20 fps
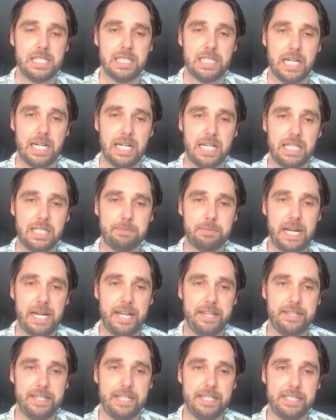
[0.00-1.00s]

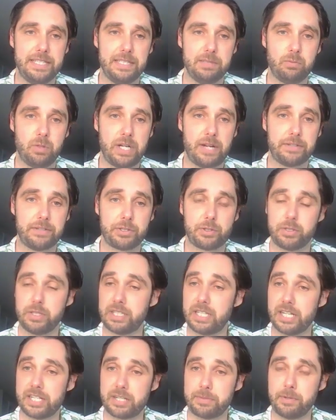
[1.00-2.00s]
And then whatever sort of
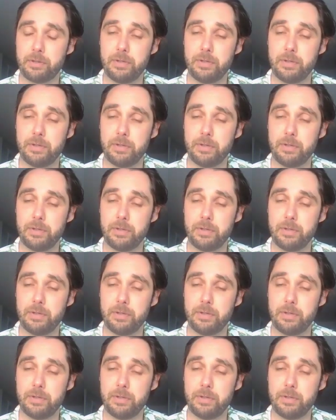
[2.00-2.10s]
customer